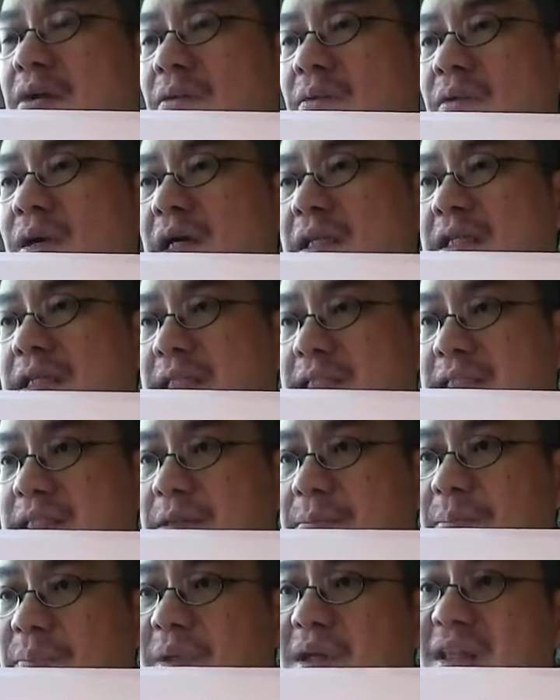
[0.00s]
one is
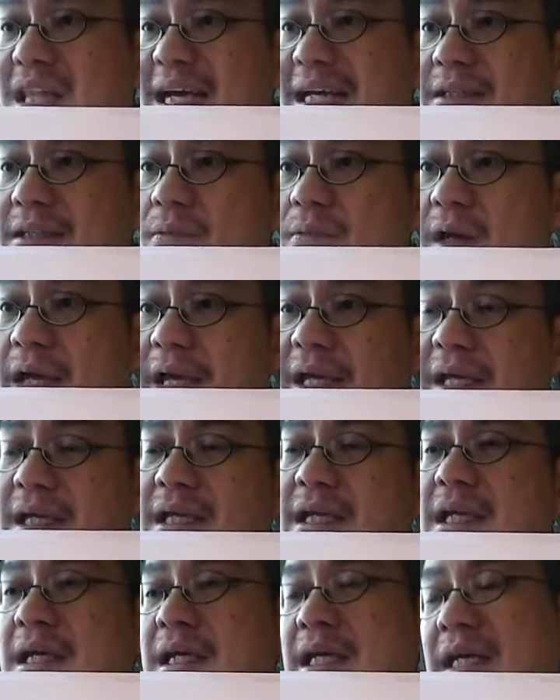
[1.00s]
the polite
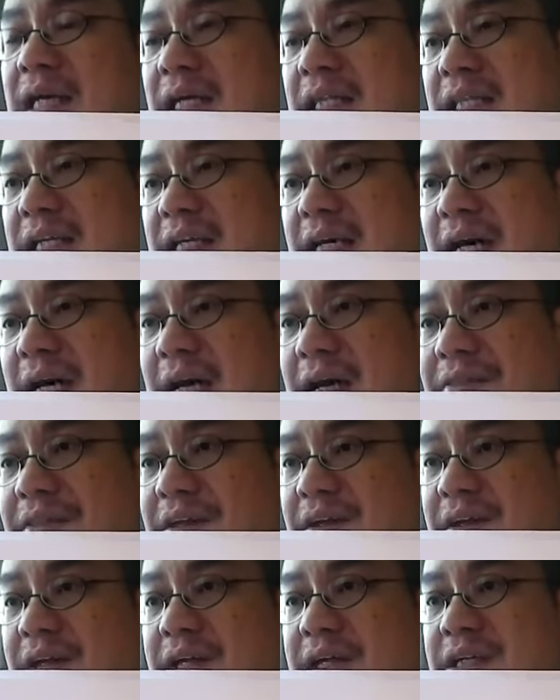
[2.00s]
way, the
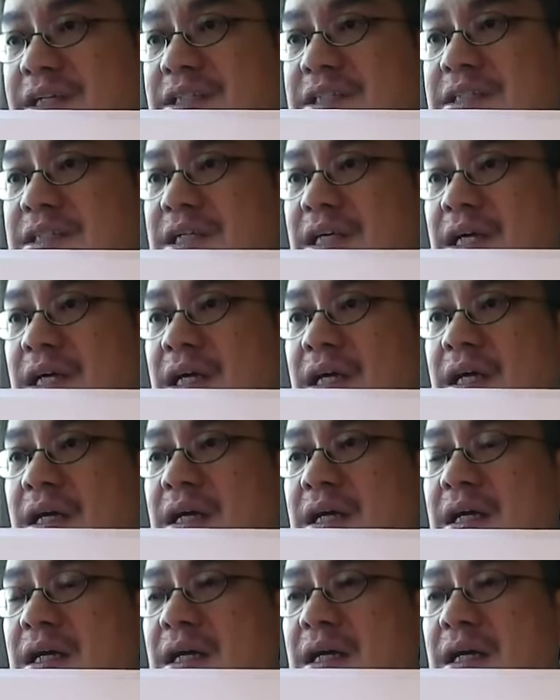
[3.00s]
other is the